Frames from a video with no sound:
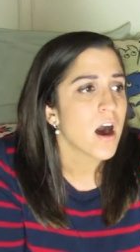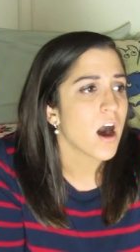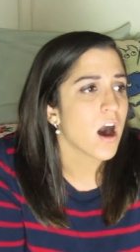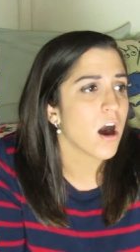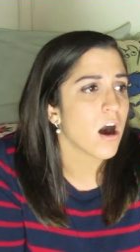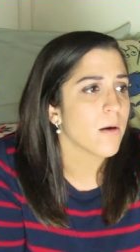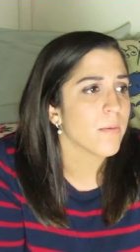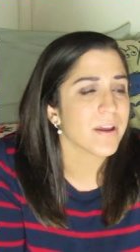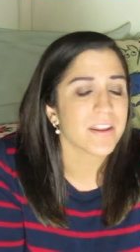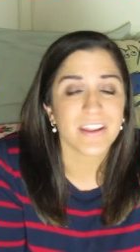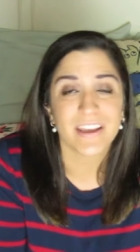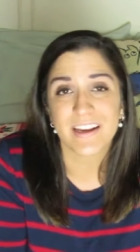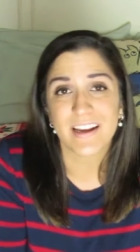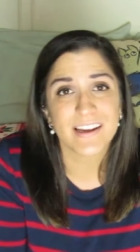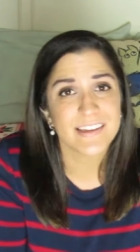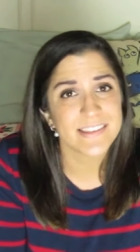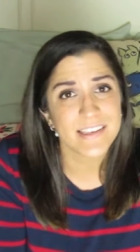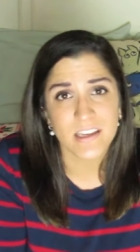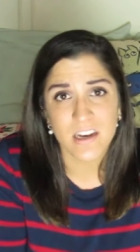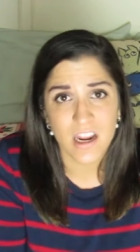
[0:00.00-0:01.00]
Um, and like
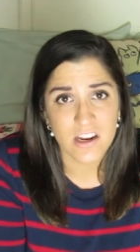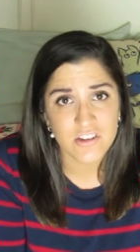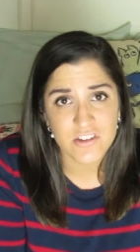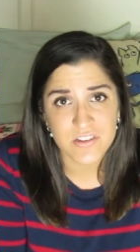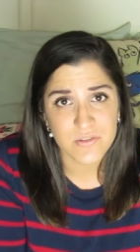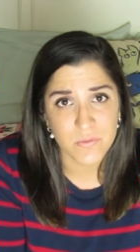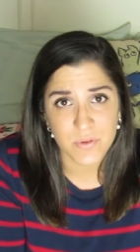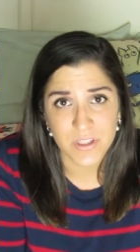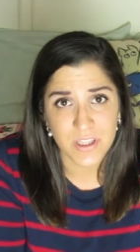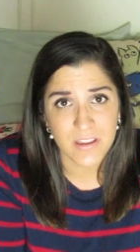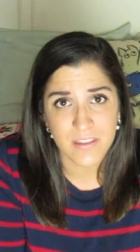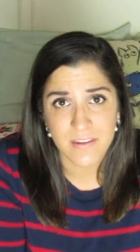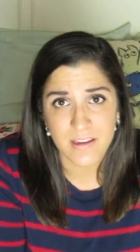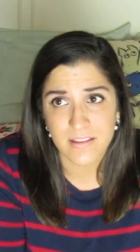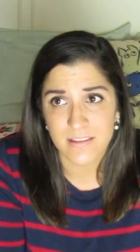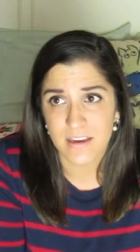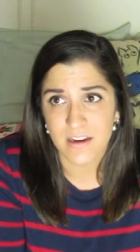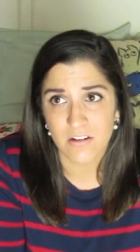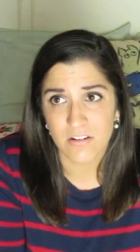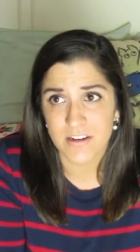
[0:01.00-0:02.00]
I said, I just really
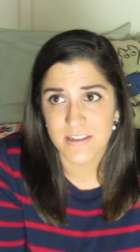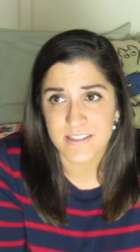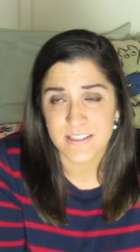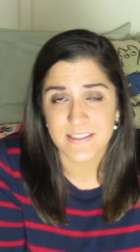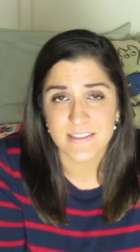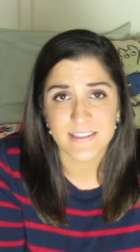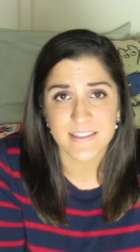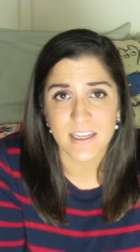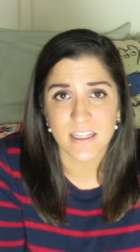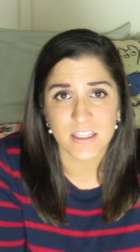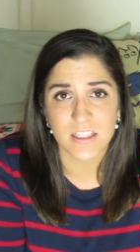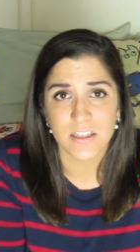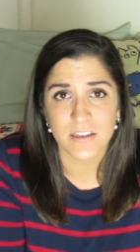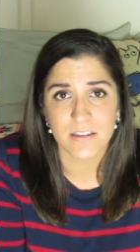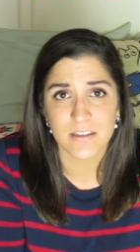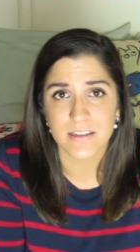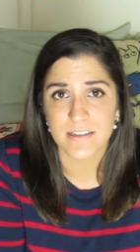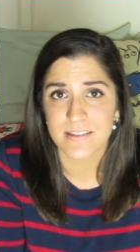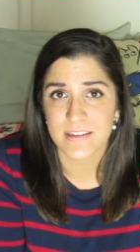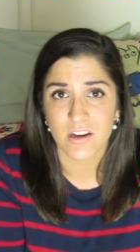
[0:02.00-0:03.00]
think that Grace and
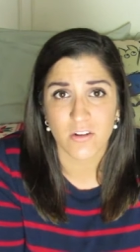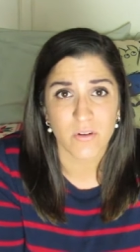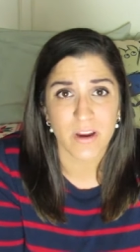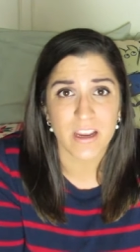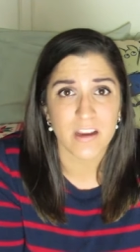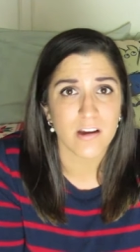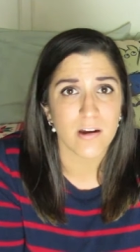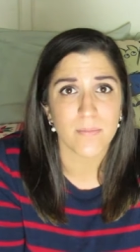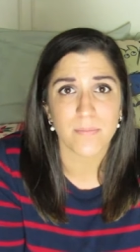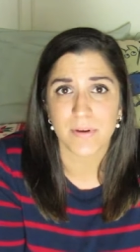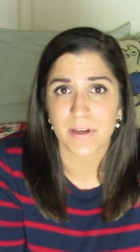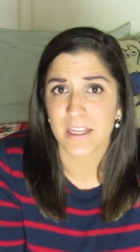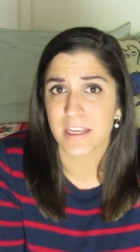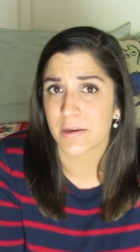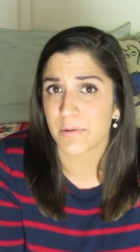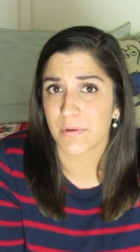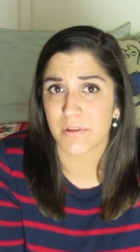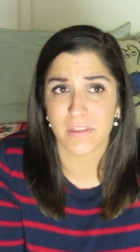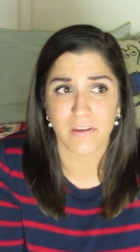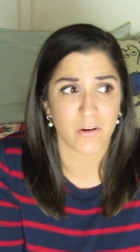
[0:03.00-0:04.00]
Stella is a great
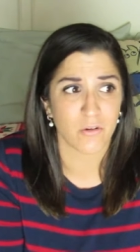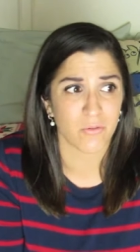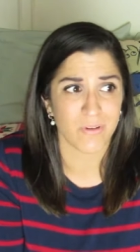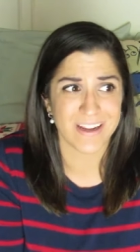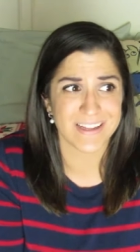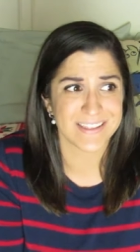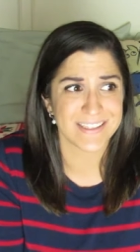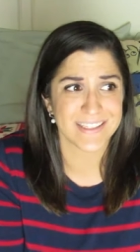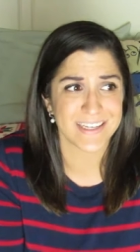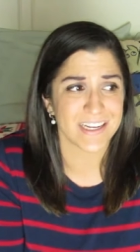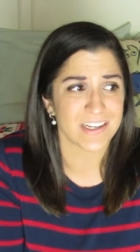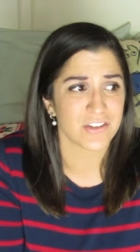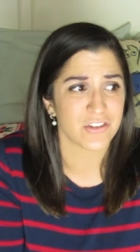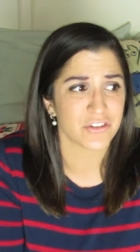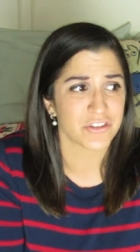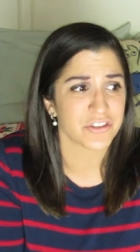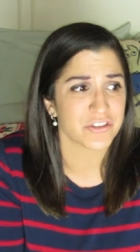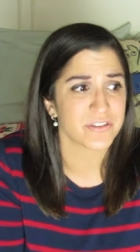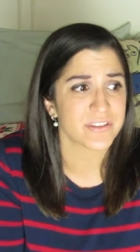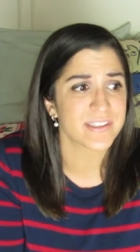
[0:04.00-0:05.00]
company with great
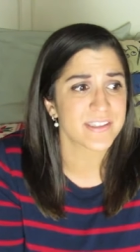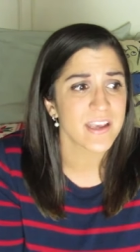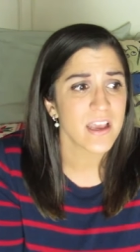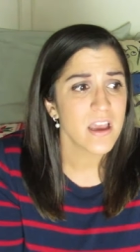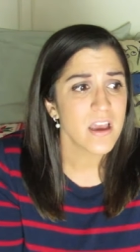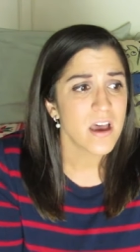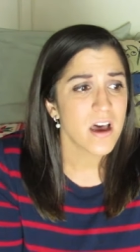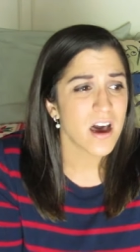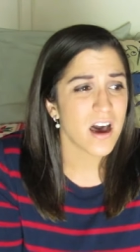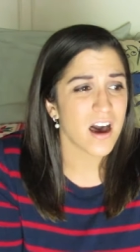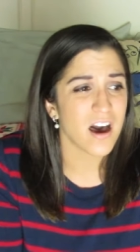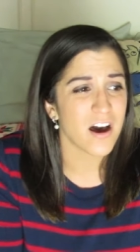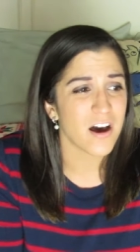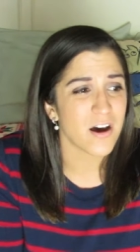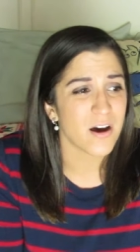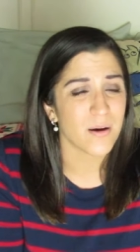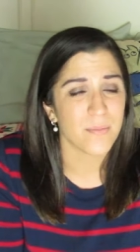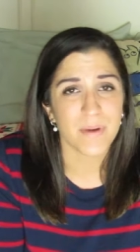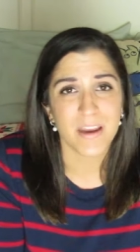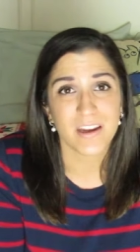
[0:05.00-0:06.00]
standards
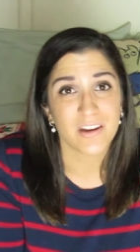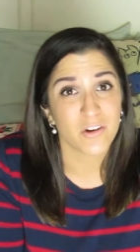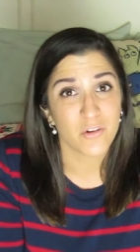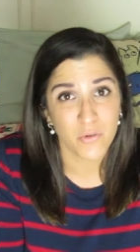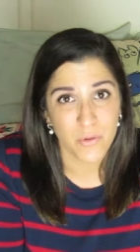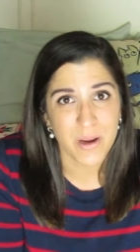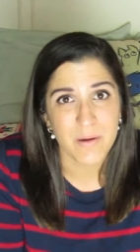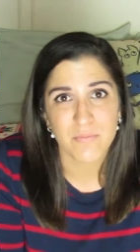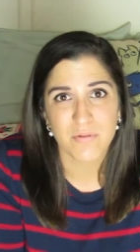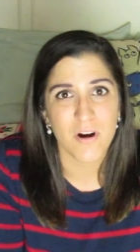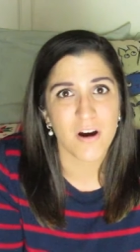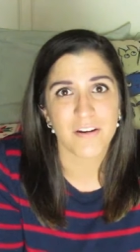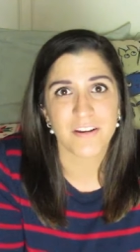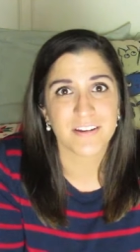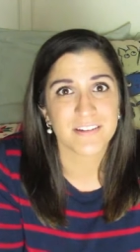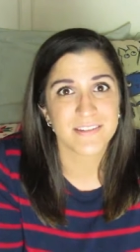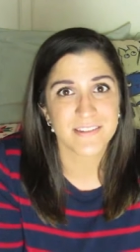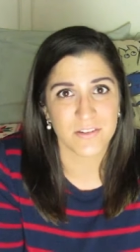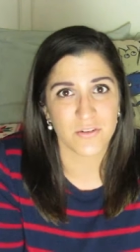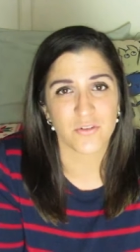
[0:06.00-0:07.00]
um, and great
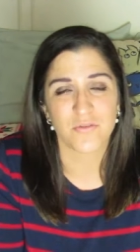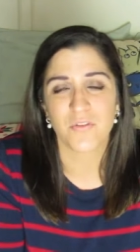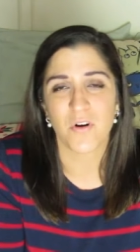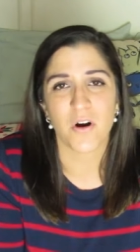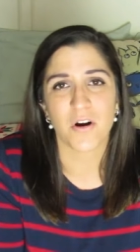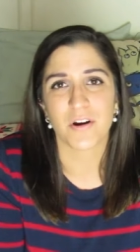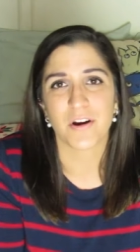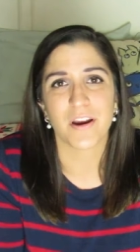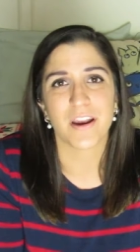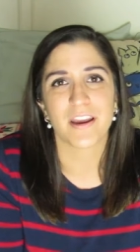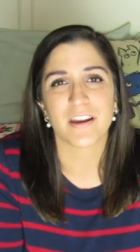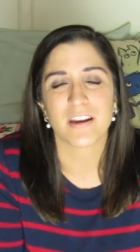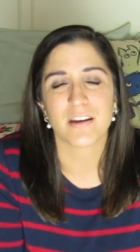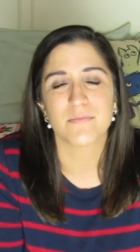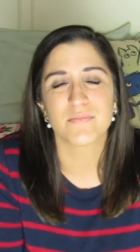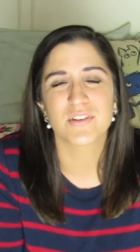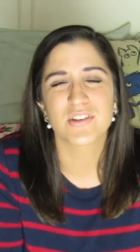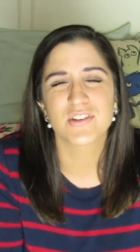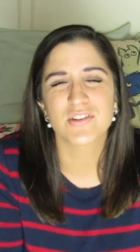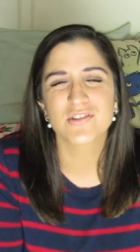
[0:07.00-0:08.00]
products so far. And
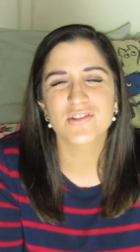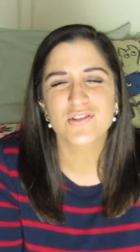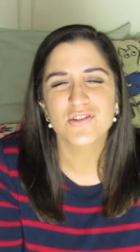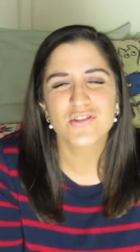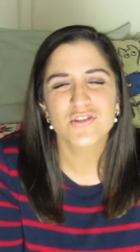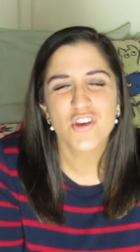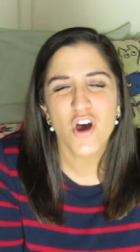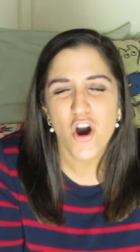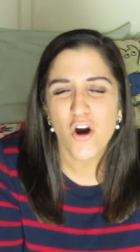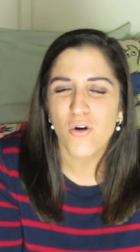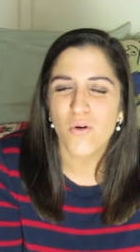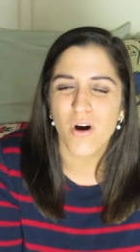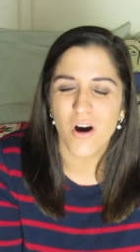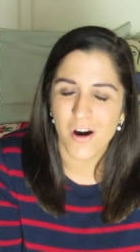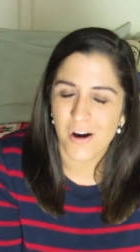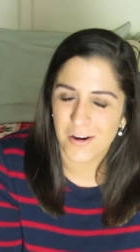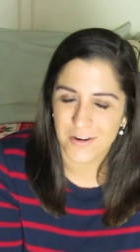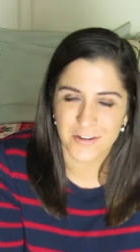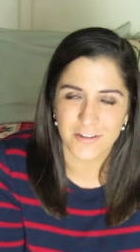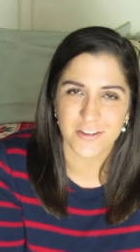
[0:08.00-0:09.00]
I'm so
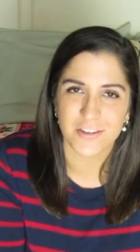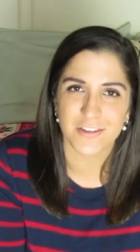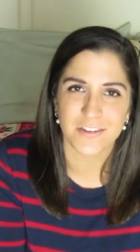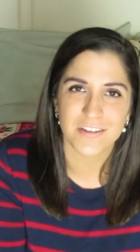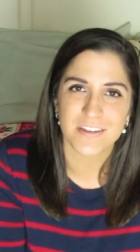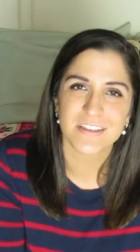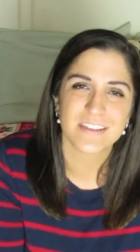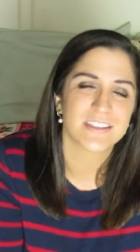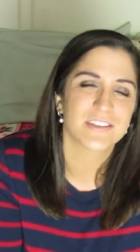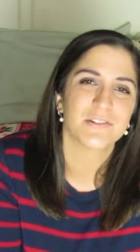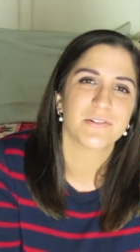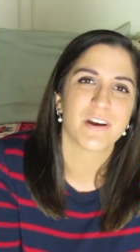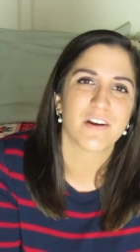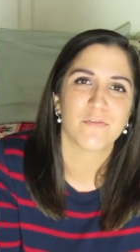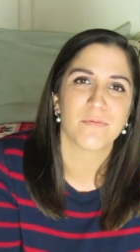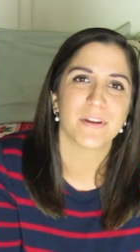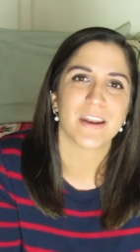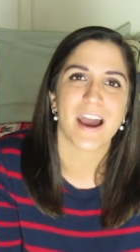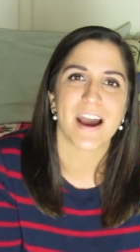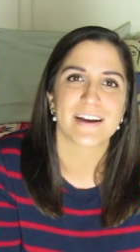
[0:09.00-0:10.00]
honored to
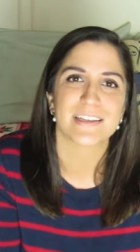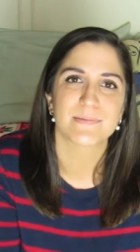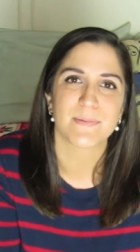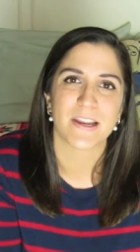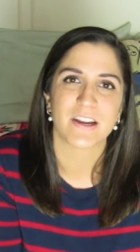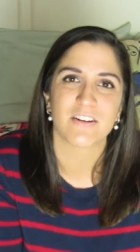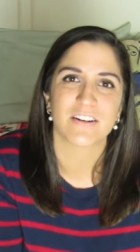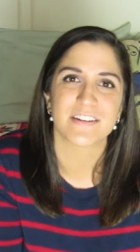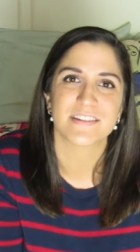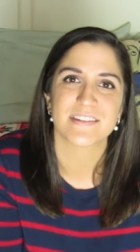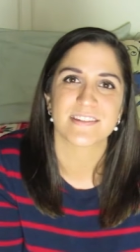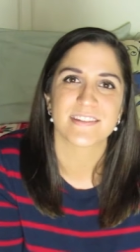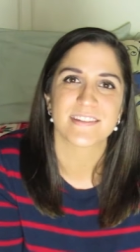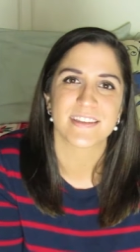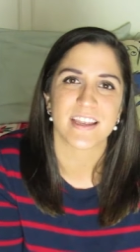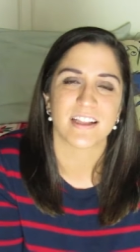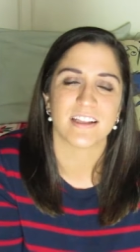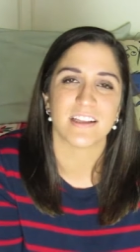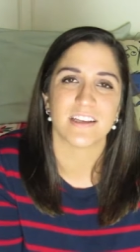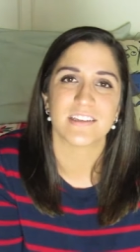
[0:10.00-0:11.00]
have been asked by Grace and
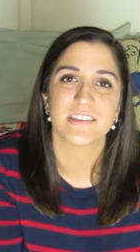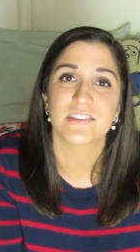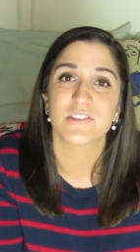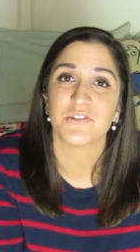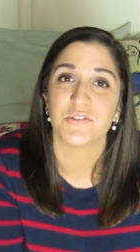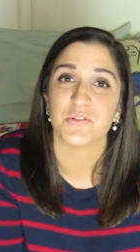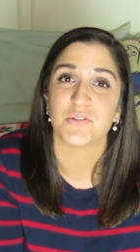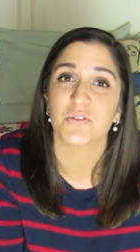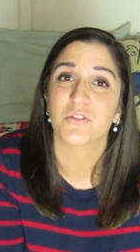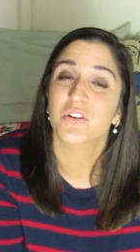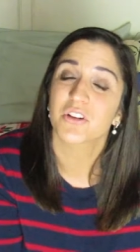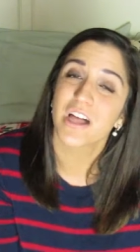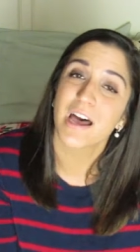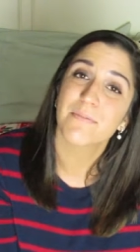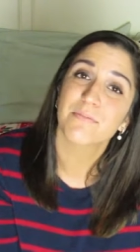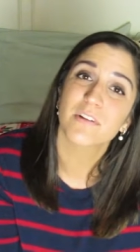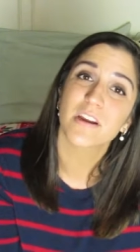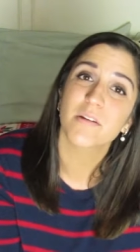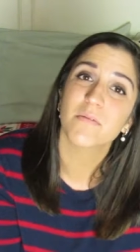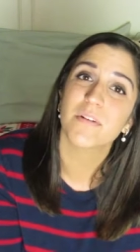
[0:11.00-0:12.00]
Stella to
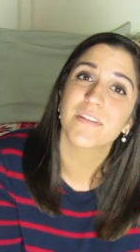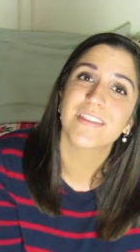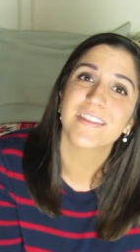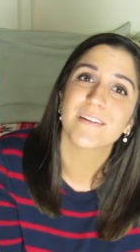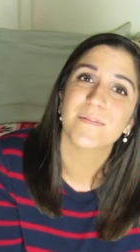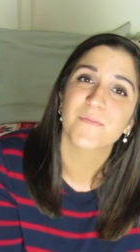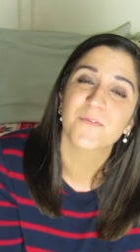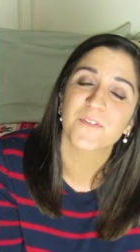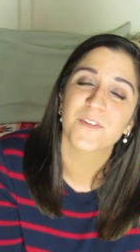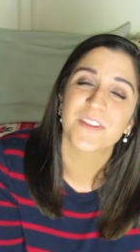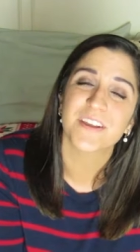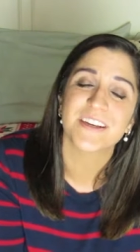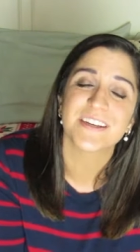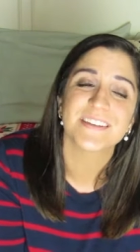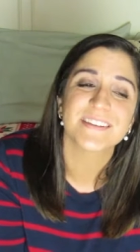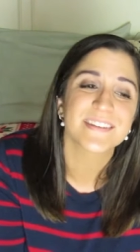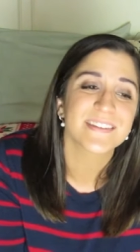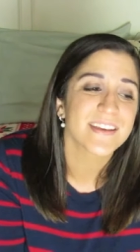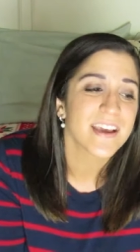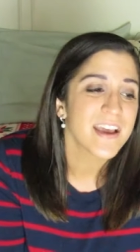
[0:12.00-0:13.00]
collaborate with them for
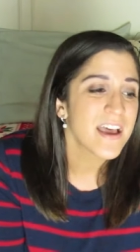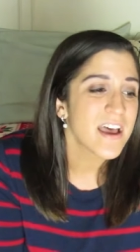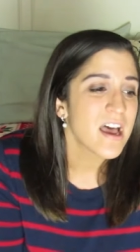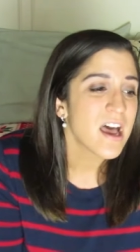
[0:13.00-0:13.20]
this